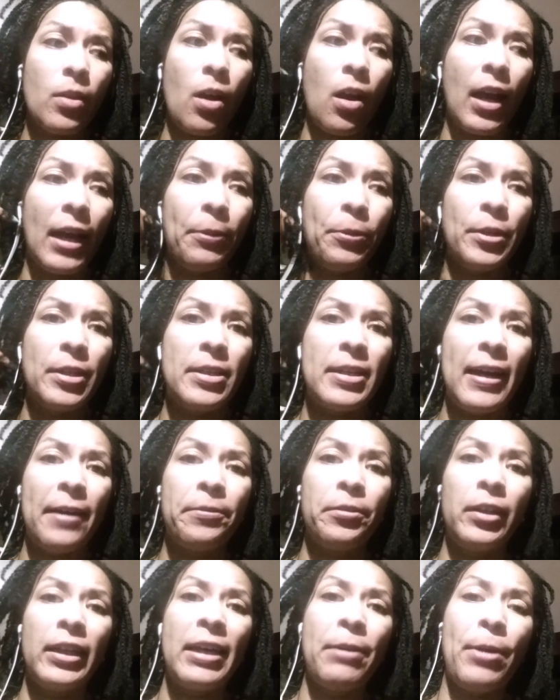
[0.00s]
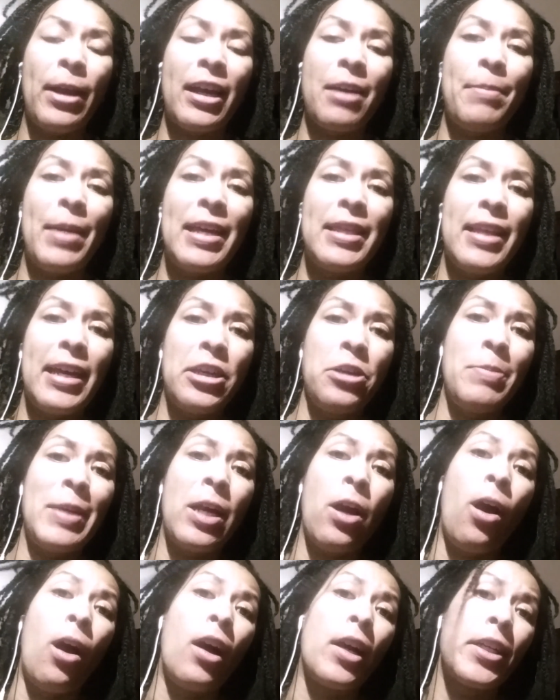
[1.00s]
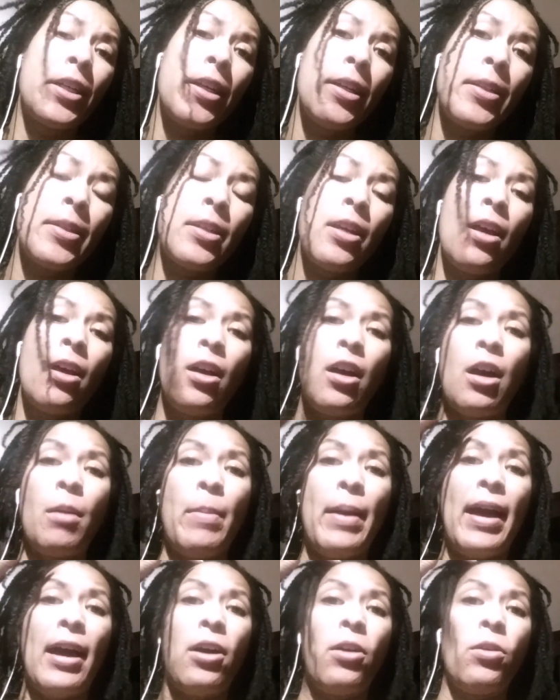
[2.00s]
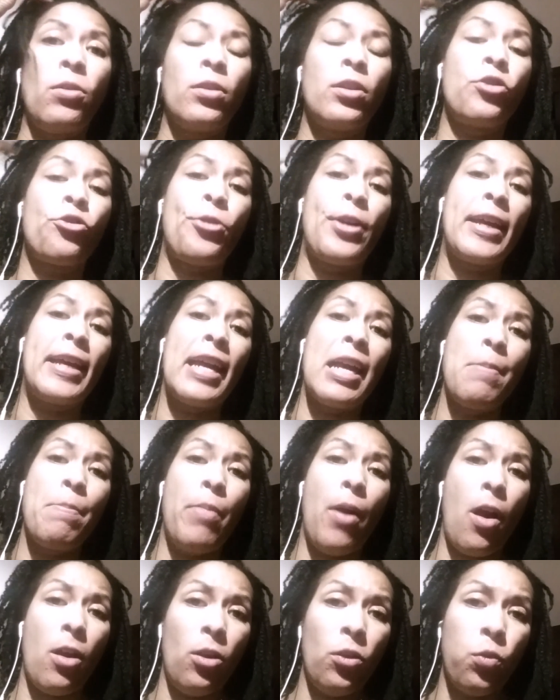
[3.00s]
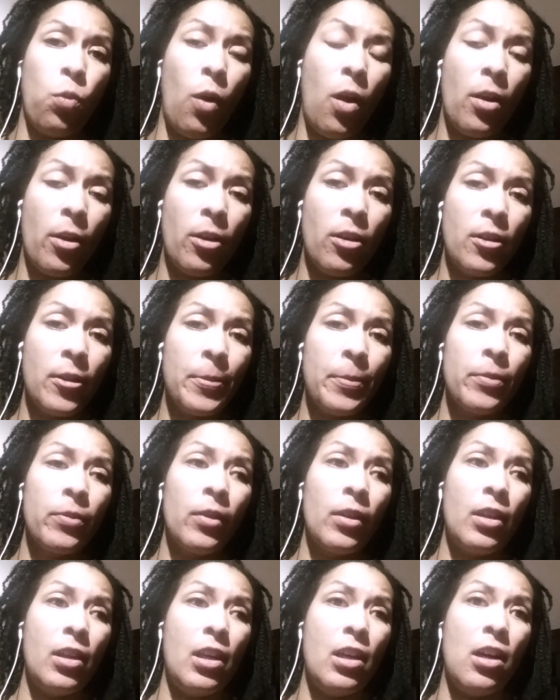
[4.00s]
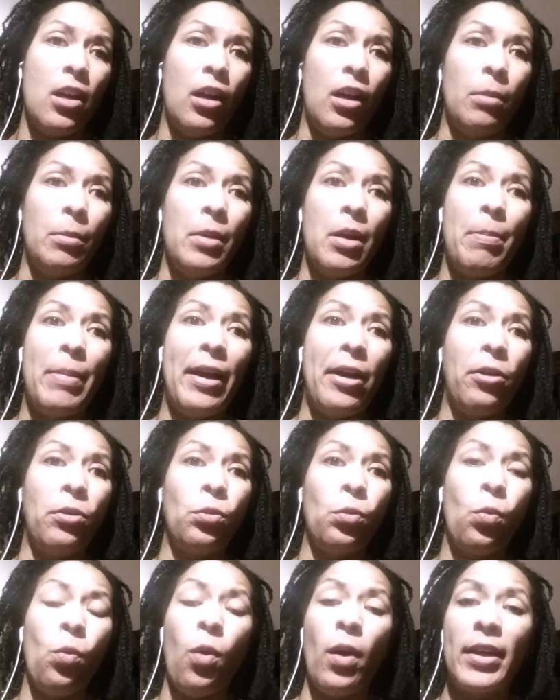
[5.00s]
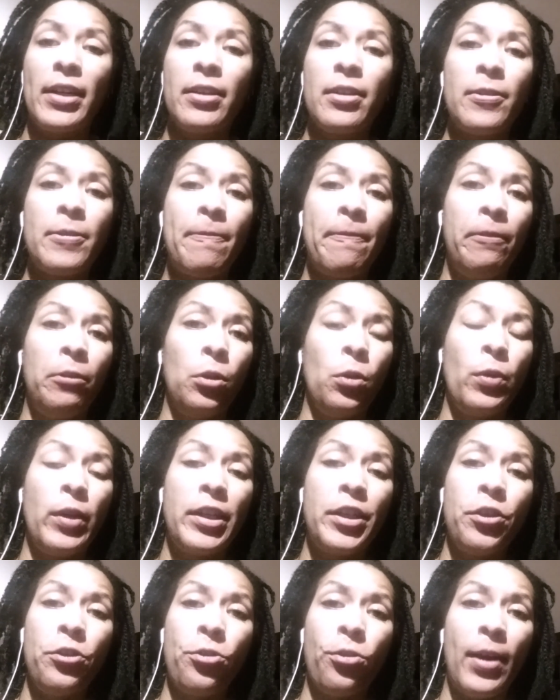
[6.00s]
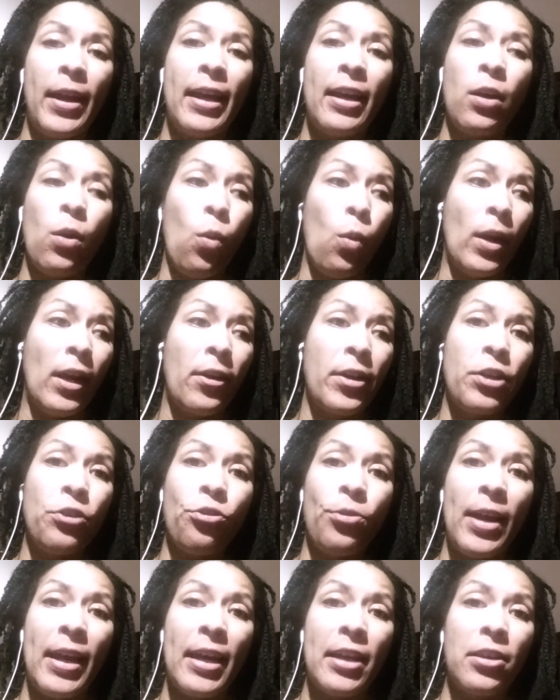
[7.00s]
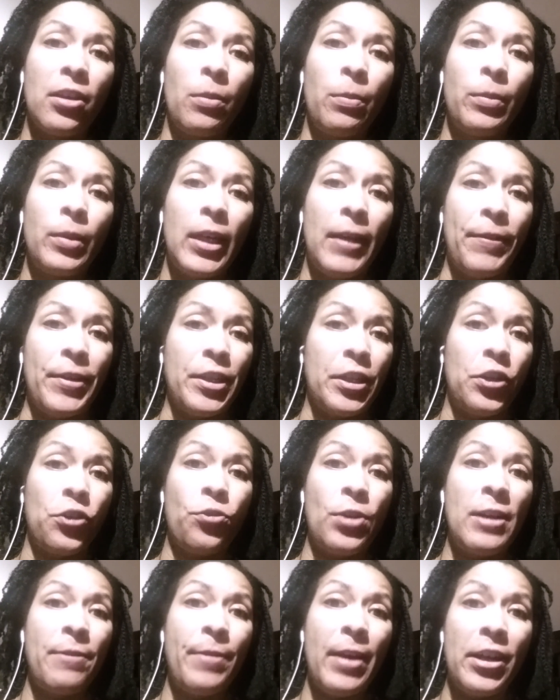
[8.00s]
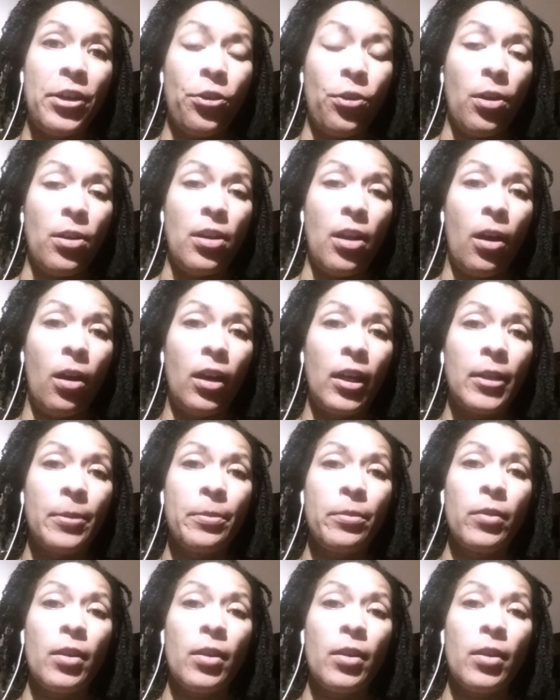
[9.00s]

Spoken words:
I would definitely recommend that you be cautious about drinking bottled water, about what fluids you drink, where you drink them, if it's a street vendor or not.